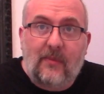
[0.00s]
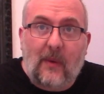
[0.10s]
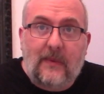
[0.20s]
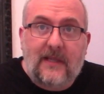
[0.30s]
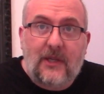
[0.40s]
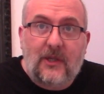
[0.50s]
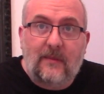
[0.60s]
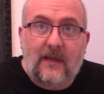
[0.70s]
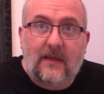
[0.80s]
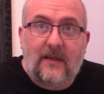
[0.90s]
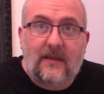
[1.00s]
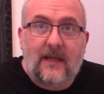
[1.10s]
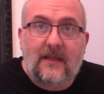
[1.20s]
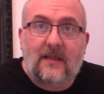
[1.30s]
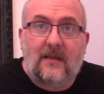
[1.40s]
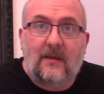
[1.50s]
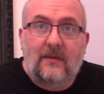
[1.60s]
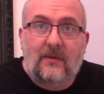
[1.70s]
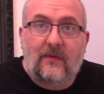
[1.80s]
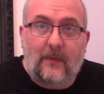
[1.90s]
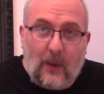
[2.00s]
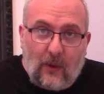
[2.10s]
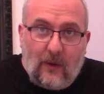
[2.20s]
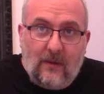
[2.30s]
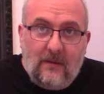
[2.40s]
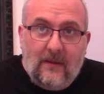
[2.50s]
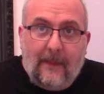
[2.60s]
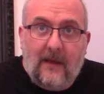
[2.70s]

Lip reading: proposition because it's small.